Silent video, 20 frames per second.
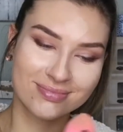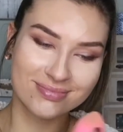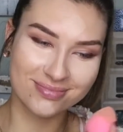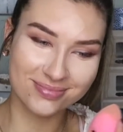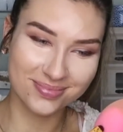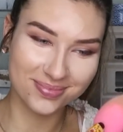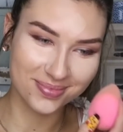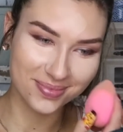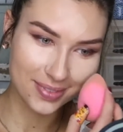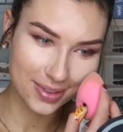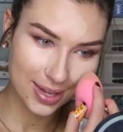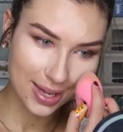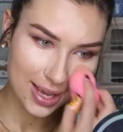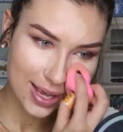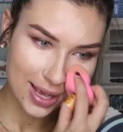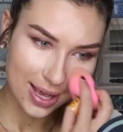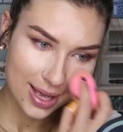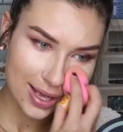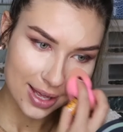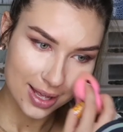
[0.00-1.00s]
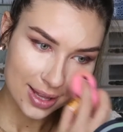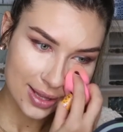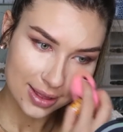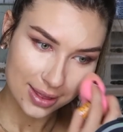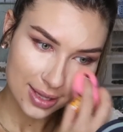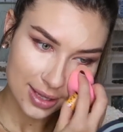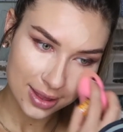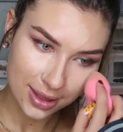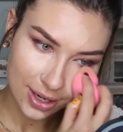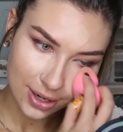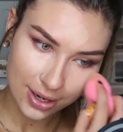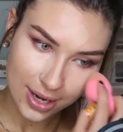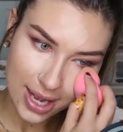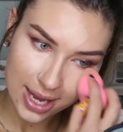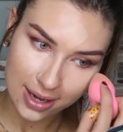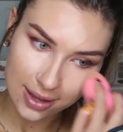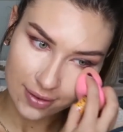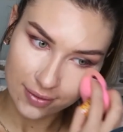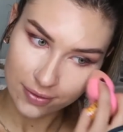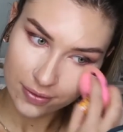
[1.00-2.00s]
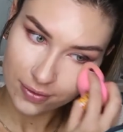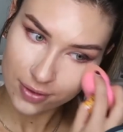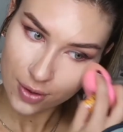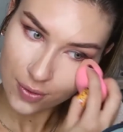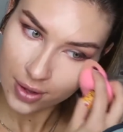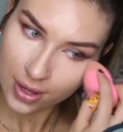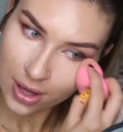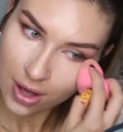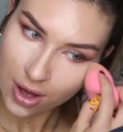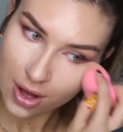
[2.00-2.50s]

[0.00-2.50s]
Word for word: And they're kind of going